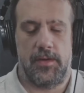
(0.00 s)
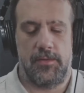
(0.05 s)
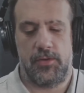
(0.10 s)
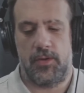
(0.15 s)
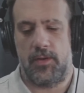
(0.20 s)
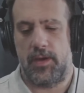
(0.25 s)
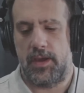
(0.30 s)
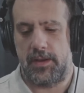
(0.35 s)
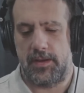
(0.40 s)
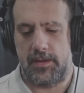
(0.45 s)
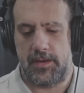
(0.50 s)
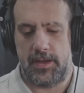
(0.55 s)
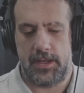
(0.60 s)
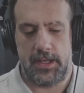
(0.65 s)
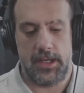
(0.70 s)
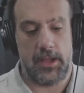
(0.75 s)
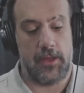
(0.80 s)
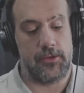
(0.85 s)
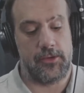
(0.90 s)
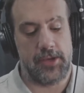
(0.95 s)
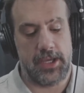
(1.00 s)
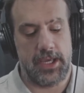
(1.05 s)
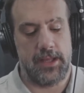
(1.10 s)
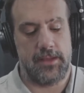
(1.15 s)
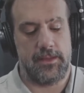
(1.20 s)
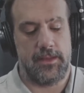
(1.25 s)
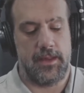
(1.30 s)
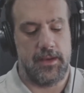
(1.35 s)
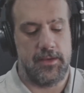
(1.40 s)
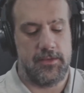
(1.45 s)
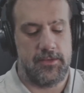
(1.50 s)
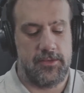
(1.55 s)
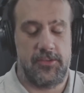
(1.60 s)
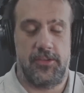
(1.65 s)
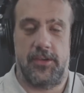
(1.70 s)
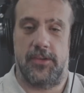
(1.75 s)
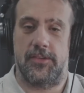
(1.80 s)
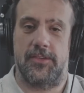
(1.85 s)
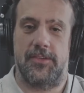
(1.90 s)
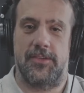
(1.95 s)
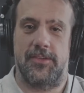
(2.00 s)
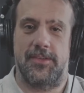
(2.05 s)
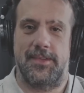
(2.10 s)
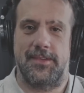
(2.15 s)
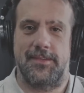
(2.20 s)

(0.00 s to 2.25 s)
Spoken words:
I've created another kit that is just